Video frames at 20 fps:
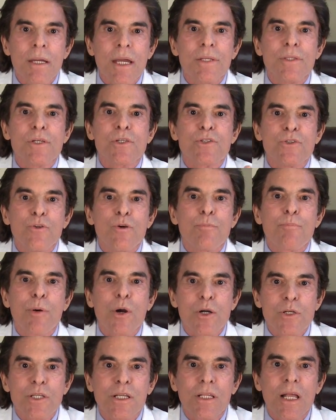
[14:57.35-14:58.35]
in this new
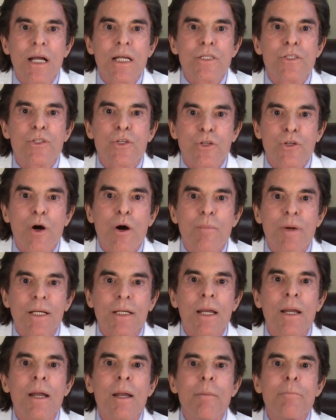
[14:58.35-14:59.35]
personalized
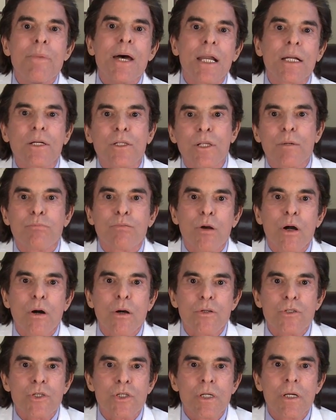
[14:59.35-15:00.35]
genomic medical
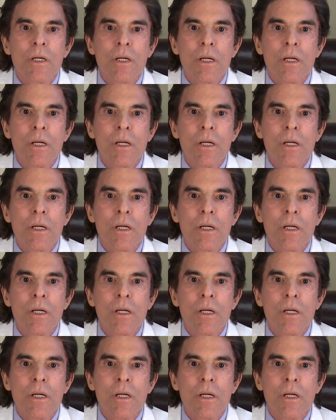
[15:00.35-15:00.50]
approach.